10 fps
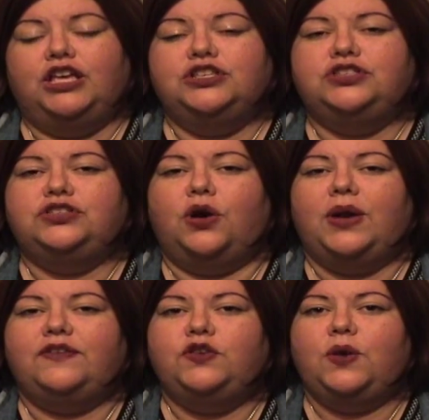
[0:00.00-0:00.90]
So
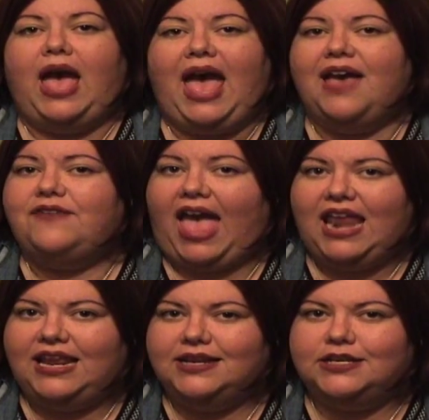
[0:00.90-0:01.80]
if you have
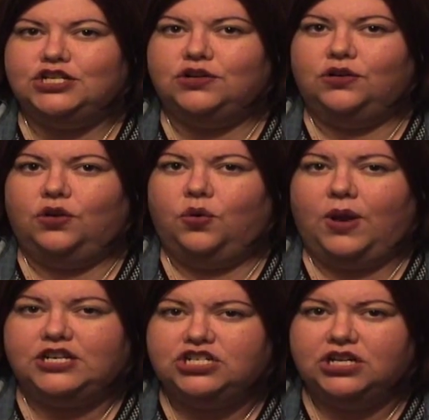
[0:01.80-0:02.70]
any additional
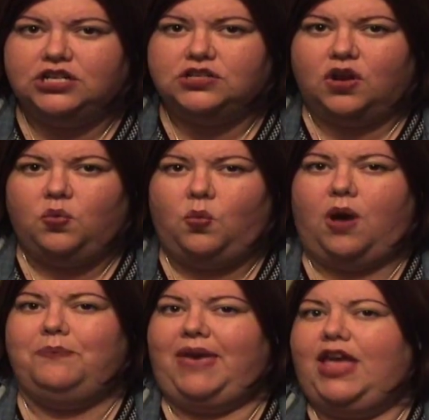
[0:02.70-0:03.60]
questions on
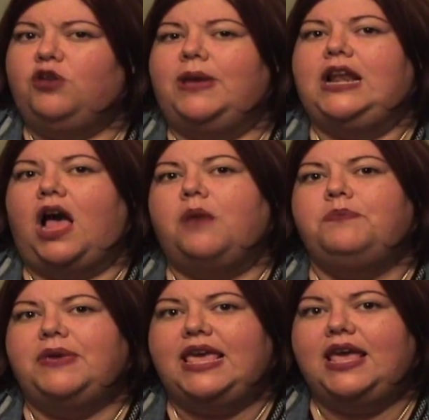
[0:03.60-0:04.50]
what may or may
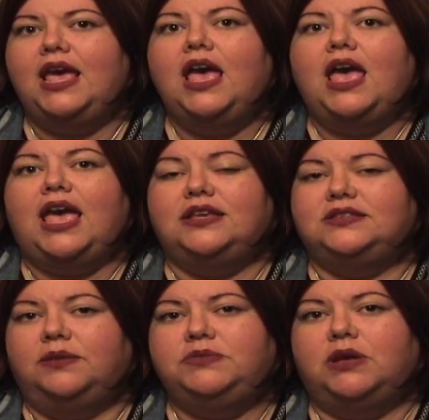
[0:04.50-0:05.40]
not be a
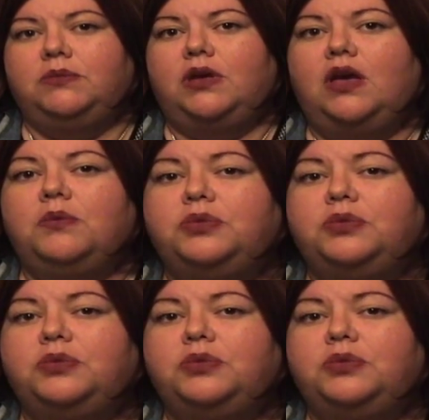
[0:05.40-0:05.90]
symptom,